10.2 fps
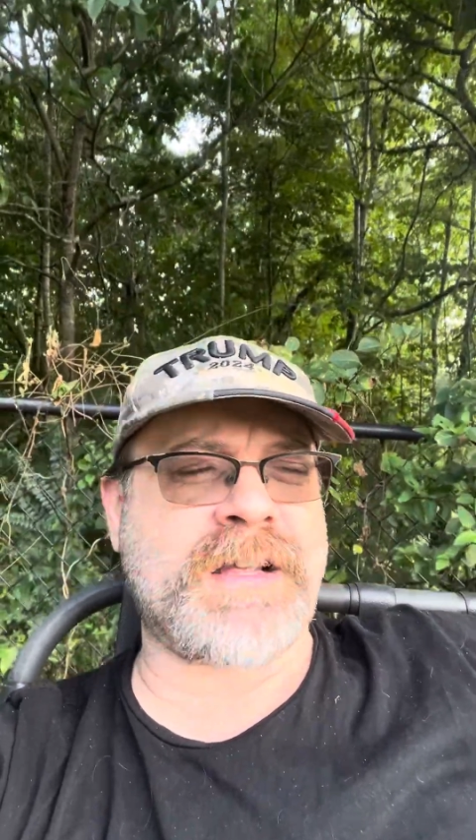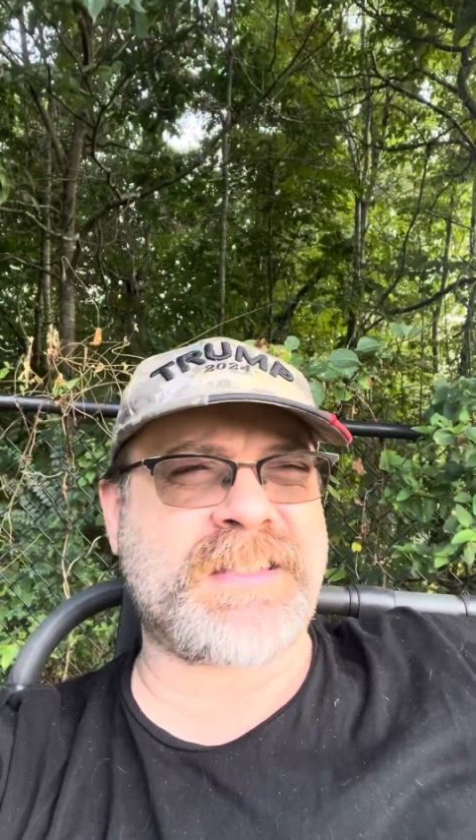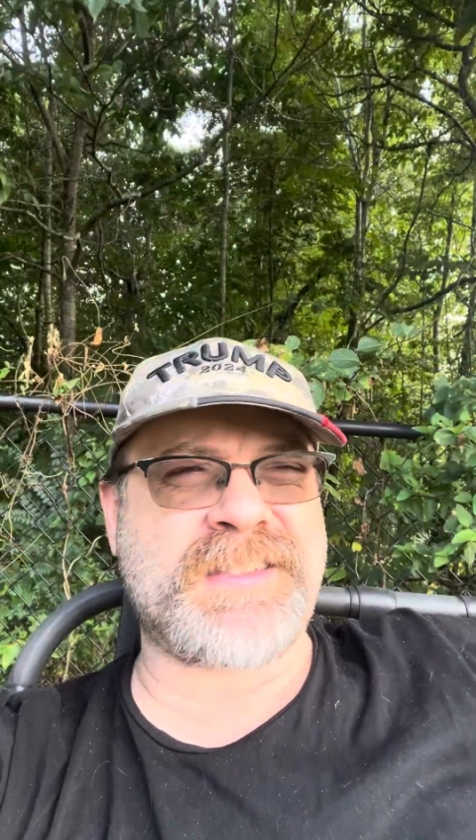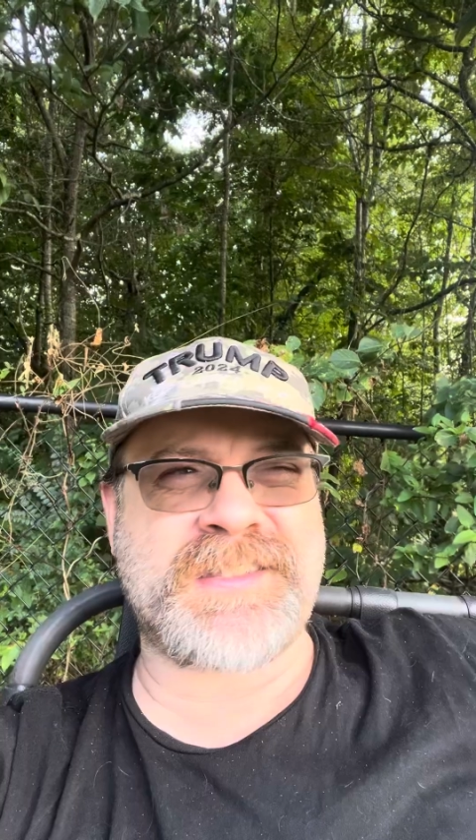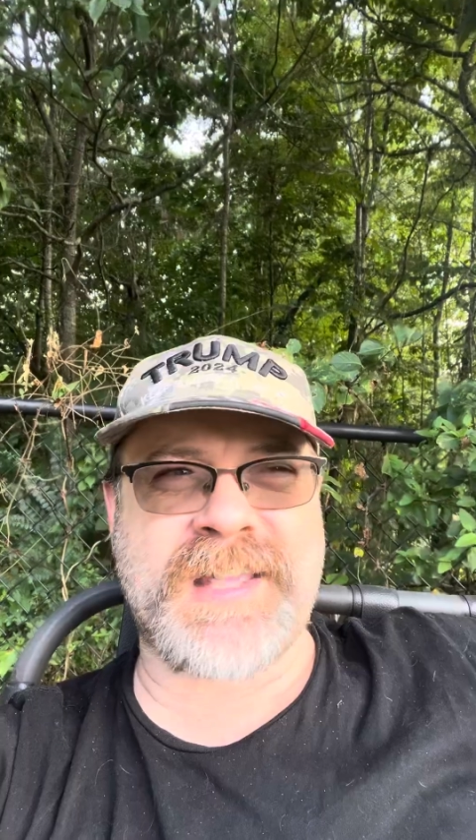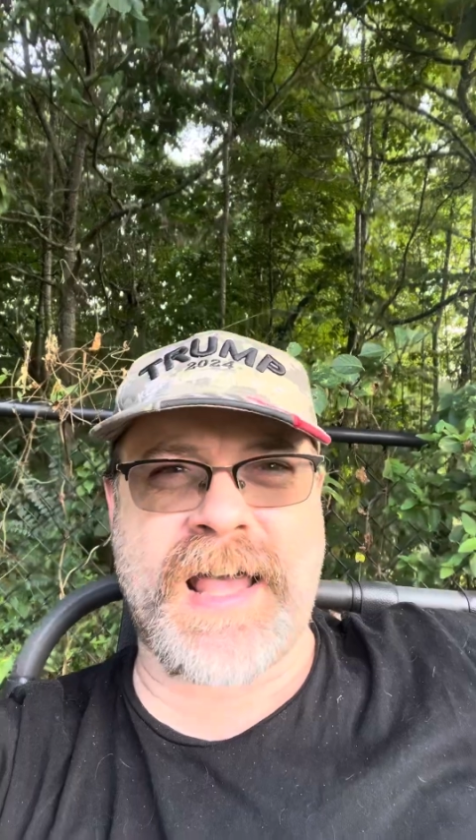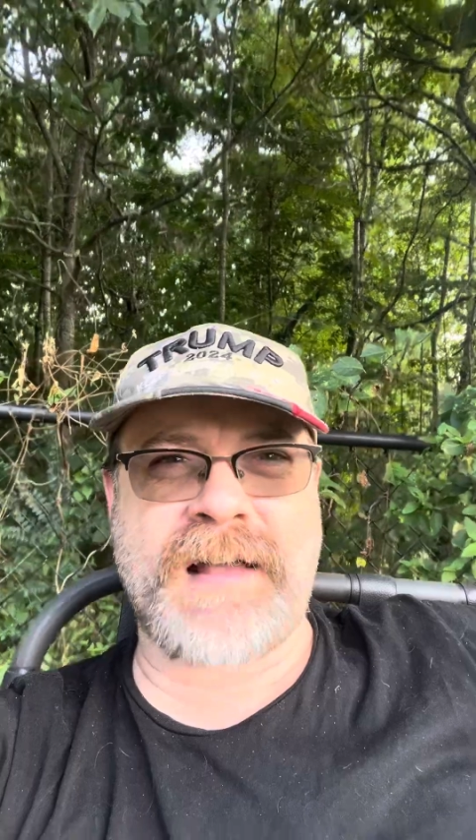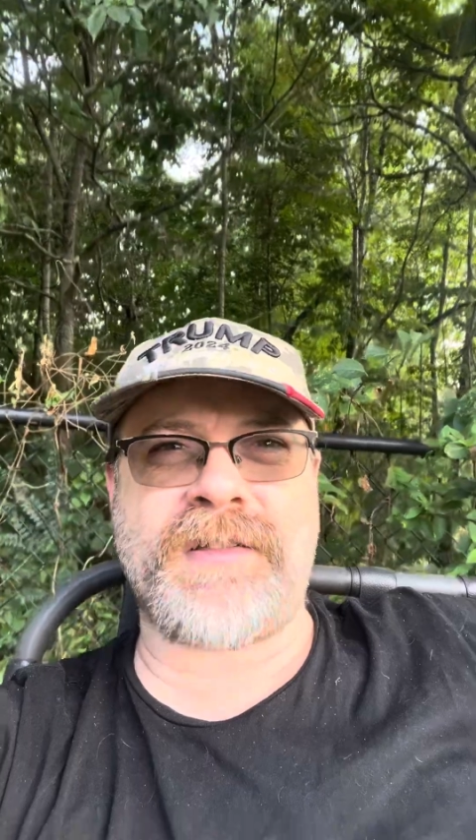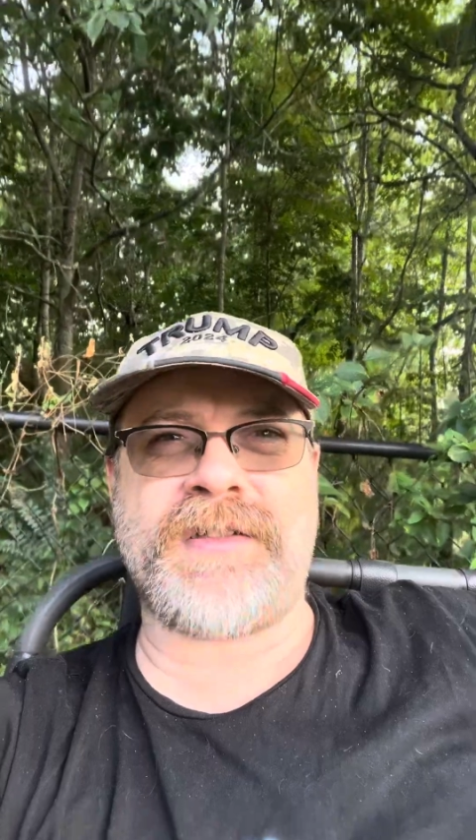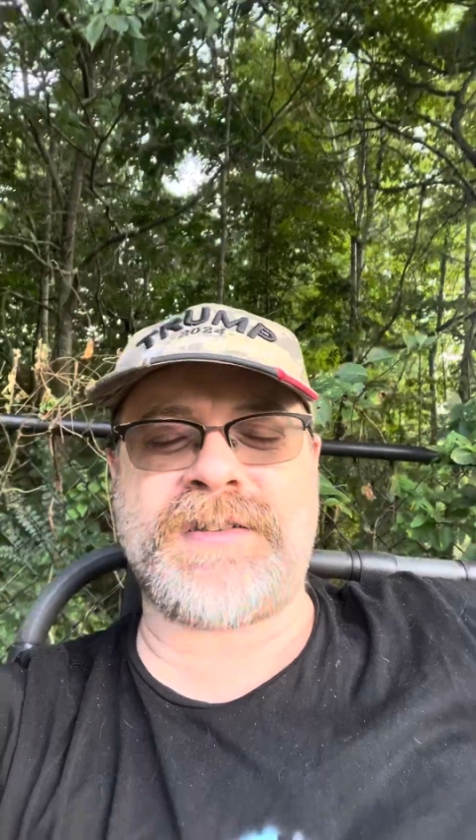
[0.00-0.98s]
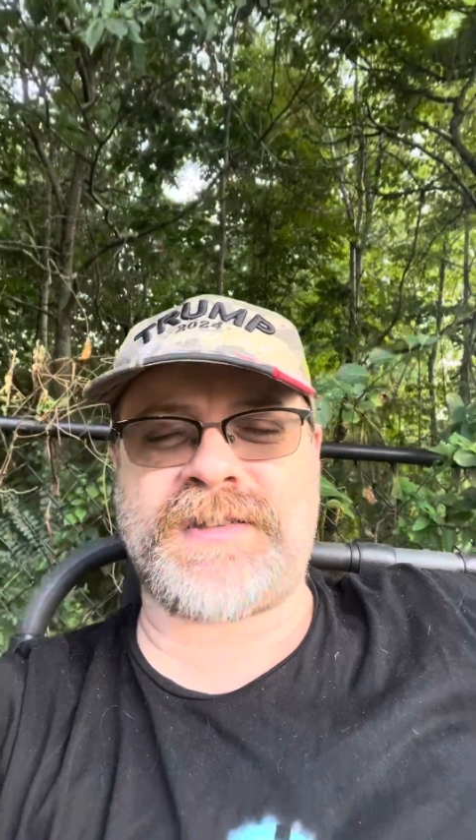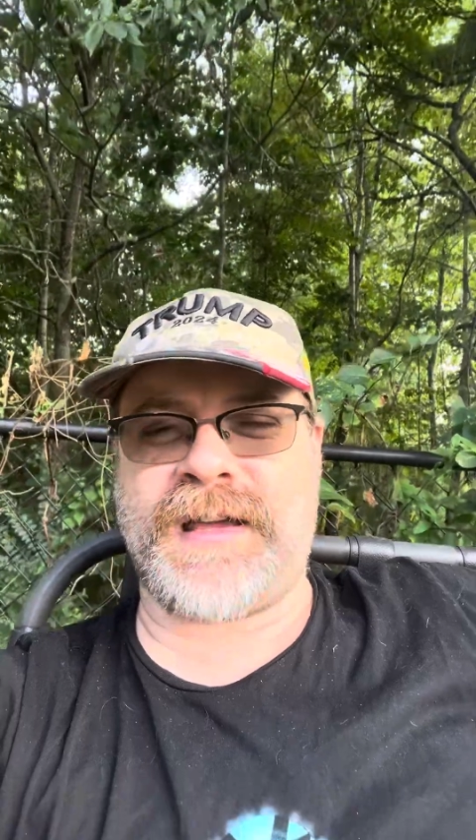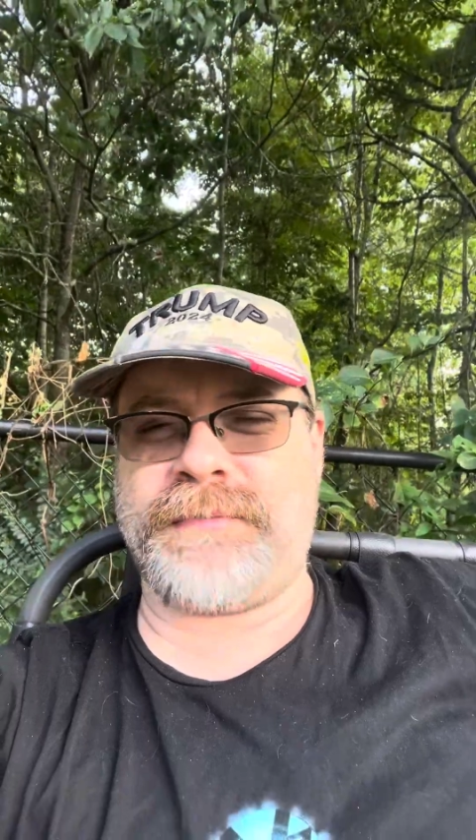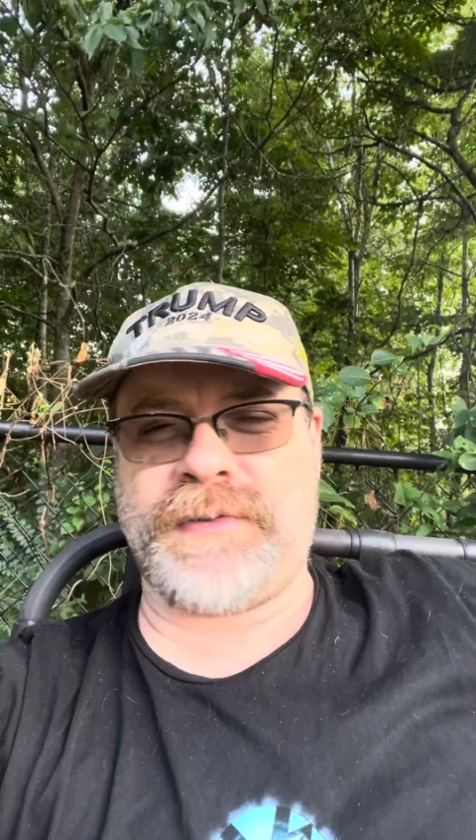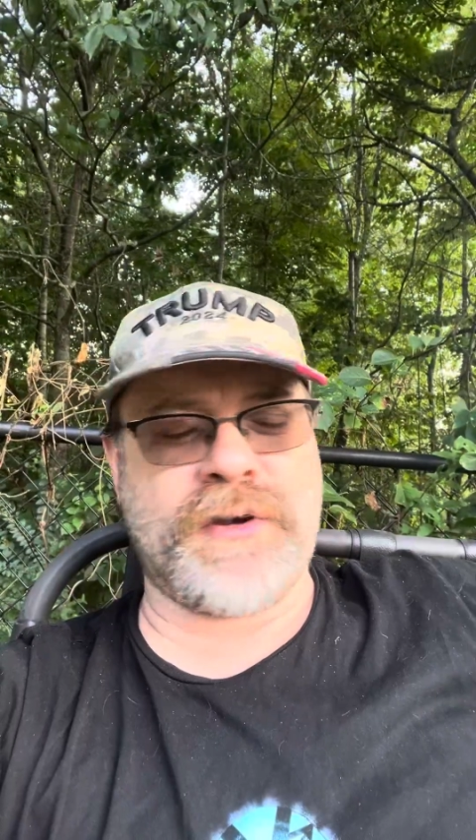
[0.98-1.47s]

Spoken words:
exactly the same,